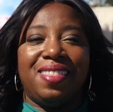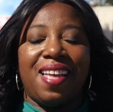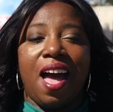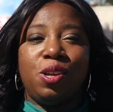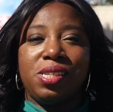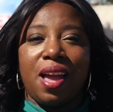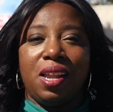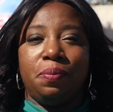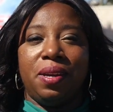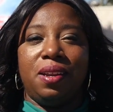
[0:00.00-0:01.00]
The housing
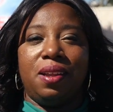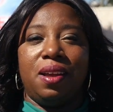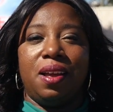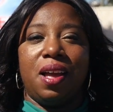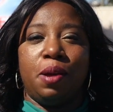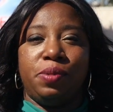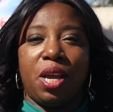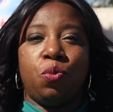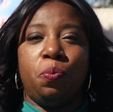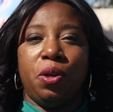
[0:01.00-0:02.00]
element
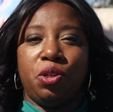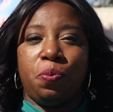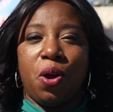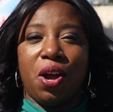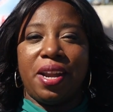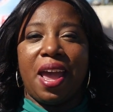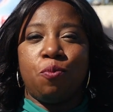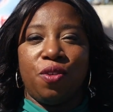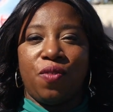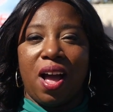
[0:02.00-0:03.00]
update will build upon and
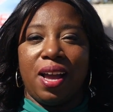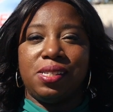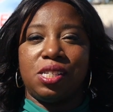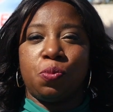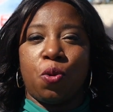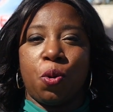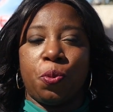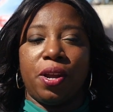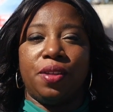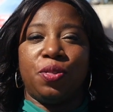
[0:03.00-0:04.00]
revise as
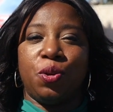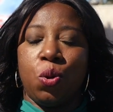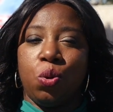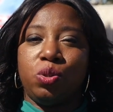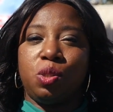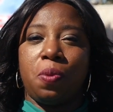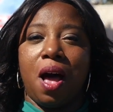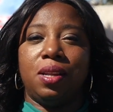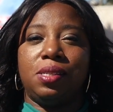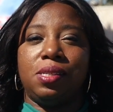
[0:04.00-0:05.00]
appropriate the goals,
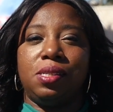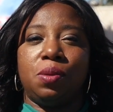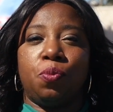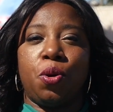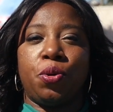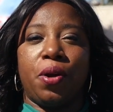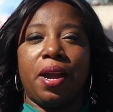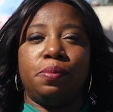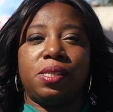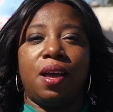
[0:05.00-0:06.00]
policies, and
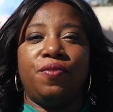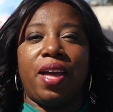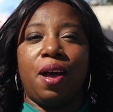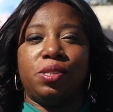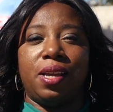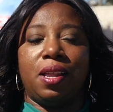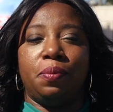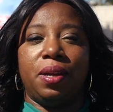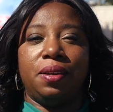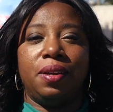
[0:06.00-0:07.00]
programs of the housing
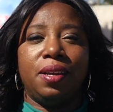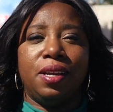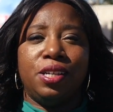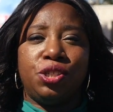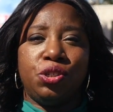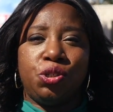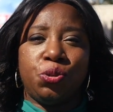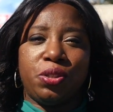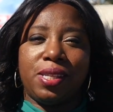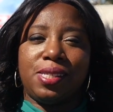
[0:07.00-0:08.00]
element to
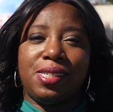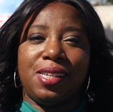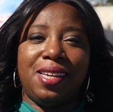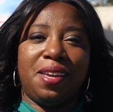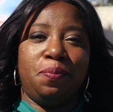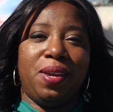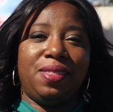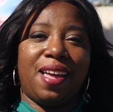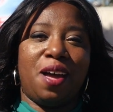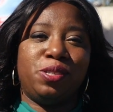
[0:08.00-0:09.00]
ensure that the city can meet
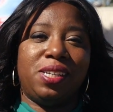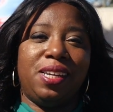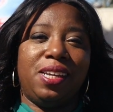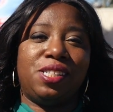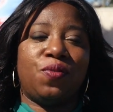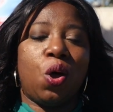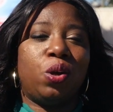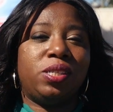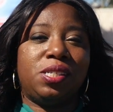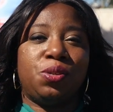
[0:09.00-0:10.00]
the housing needs of
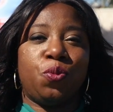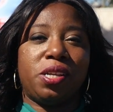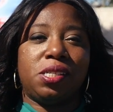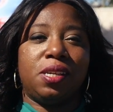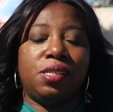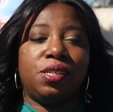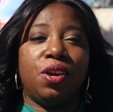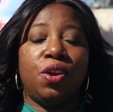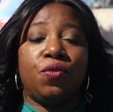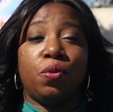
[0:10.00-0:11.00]
all Tustin residents
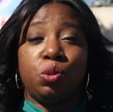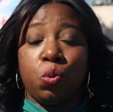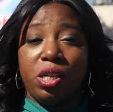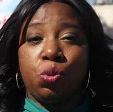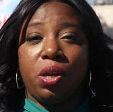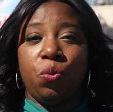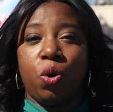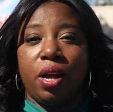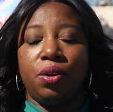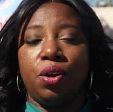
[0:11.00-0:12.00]
from
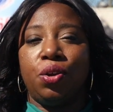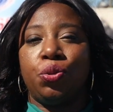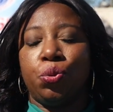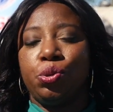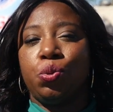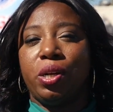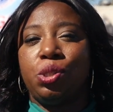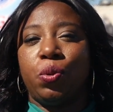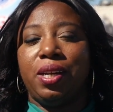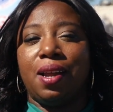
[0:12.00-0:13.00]
2021 through
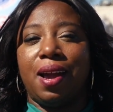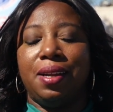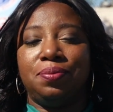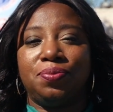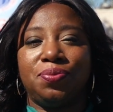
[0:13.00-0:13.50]
2029.